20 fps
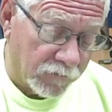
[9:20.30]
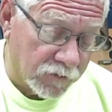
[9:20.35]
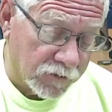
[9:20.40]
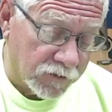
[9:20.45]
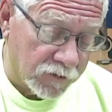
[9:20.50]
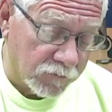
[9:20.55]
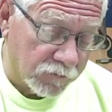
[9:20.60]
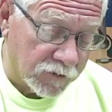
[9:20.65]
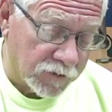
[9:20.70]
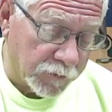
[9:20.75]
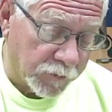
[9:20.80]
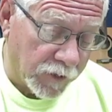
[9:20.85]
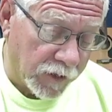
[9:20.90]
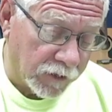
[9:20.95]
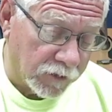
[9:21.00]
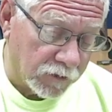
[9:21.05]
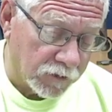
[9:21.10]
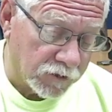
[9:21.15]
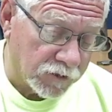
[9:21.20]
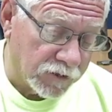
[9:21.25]
she was
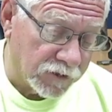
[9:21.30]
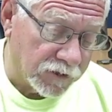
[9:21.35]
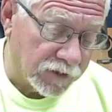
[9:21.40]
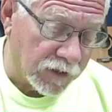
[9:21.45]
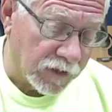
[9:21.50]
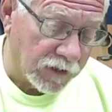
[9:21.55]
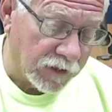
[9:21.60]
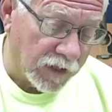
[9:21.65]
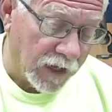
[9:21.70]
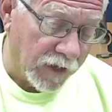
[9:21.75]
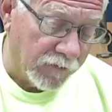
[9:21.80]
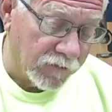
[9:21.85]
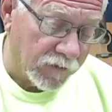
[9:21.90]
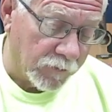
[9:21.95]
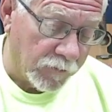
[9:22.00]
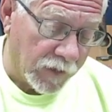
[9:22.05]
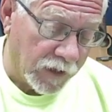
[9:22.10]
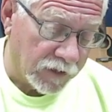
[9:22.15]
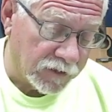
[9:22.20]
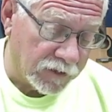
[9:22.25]
pregnant, she sent David a
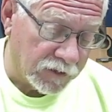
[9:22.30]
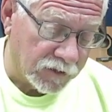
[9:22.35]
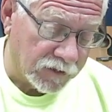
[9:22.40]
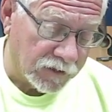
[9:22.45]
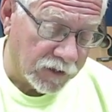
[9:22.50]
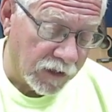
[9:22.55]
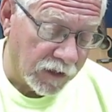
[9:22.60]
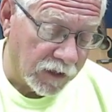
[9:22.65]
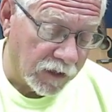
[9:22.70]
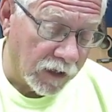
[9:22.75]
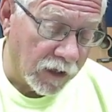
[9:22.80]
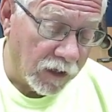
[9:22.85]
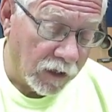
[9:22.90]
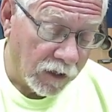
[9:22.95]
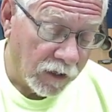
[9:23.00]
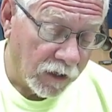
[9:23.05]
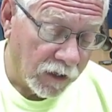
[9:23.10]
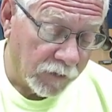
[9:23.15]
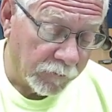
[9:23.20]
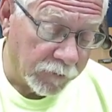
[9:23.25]
message saying,
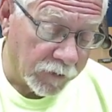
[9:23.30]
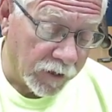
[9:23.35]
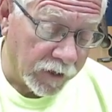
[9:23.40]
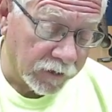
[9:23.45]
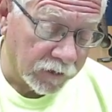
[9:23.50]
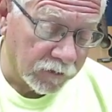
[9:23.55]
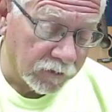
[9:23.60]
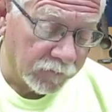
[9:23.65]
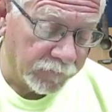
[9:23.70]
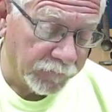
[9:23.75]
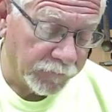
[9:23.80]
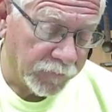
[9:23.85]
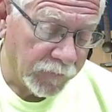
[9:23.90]
I'm pregnant.